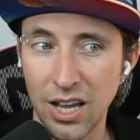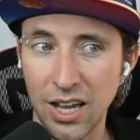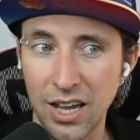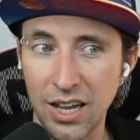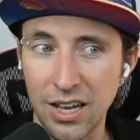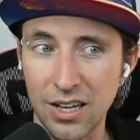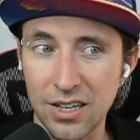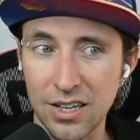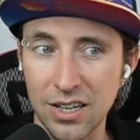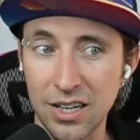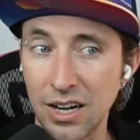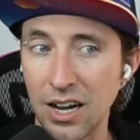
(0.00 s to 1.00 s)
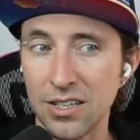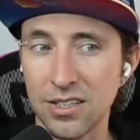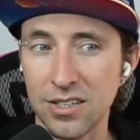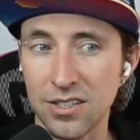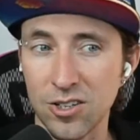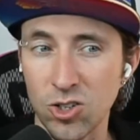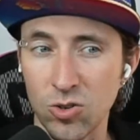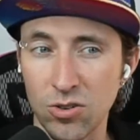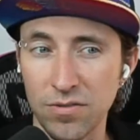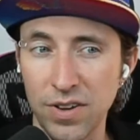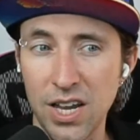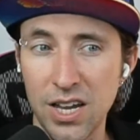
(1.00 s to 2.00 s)
And in essence, a total
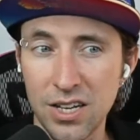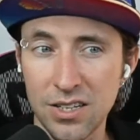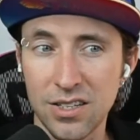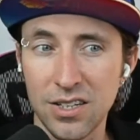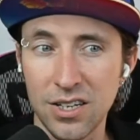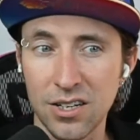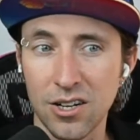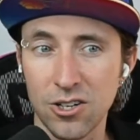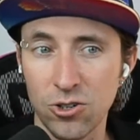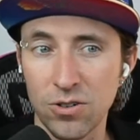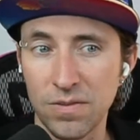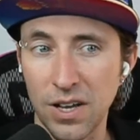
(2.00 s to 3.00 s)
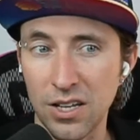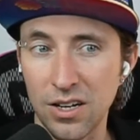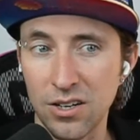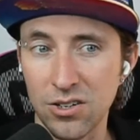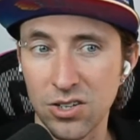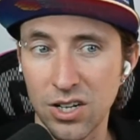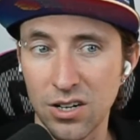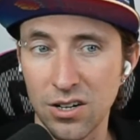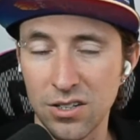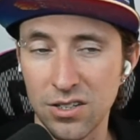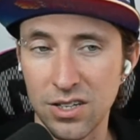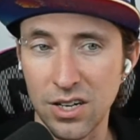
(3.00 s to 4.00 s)
of 1,800 validators can
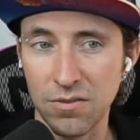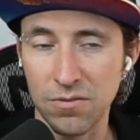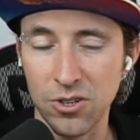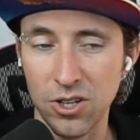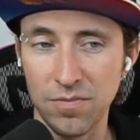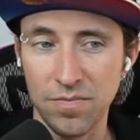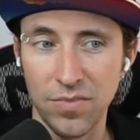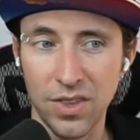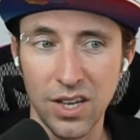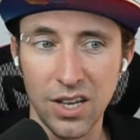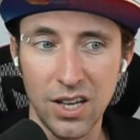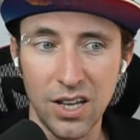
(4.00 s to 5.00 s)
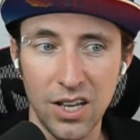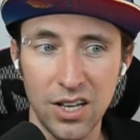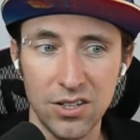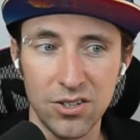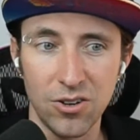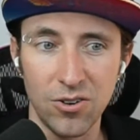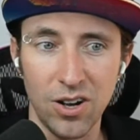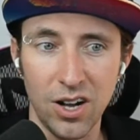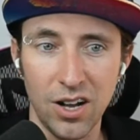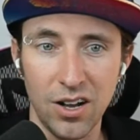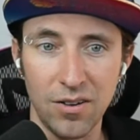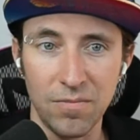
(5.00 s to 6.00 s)
unstake fully. So
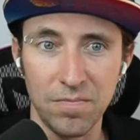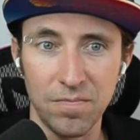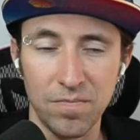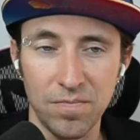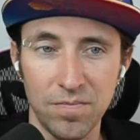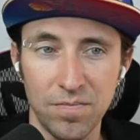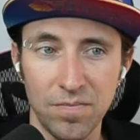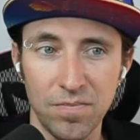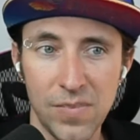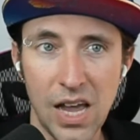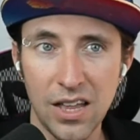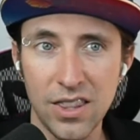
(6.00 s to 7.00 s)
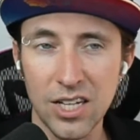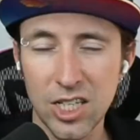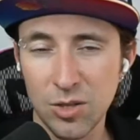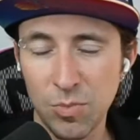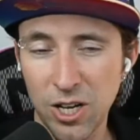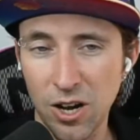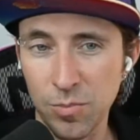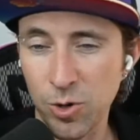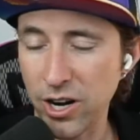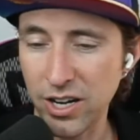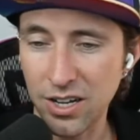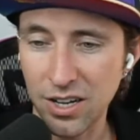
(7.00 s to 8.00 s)
yeah, that's the big
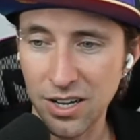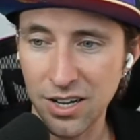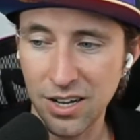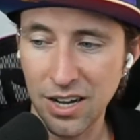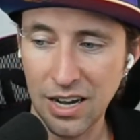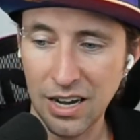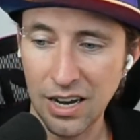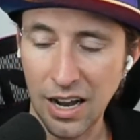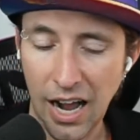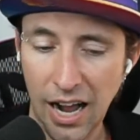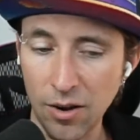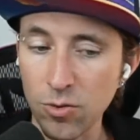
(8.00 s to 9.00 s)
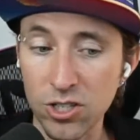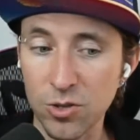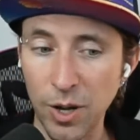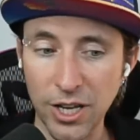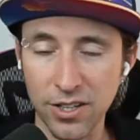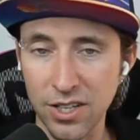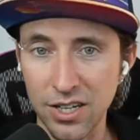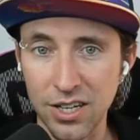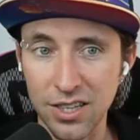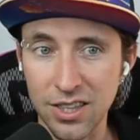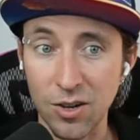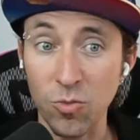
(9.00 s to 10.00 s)
upgrade. I was
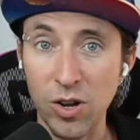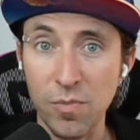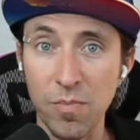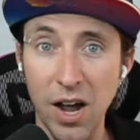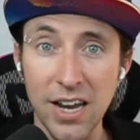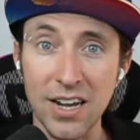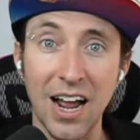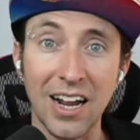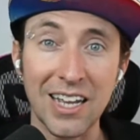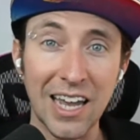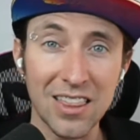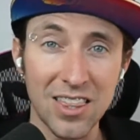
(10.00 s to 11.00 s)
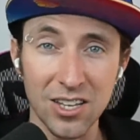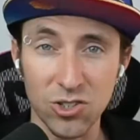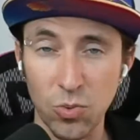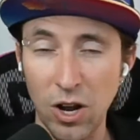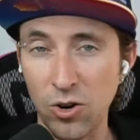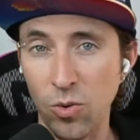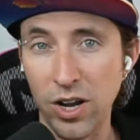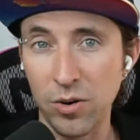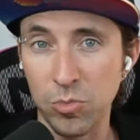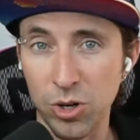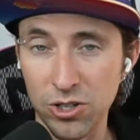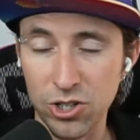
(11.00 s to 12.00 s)
speculating that we might not get this right away
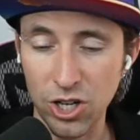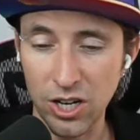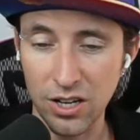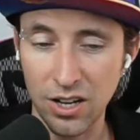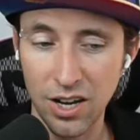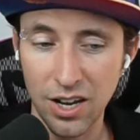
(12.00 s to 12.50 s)
in PulseChain.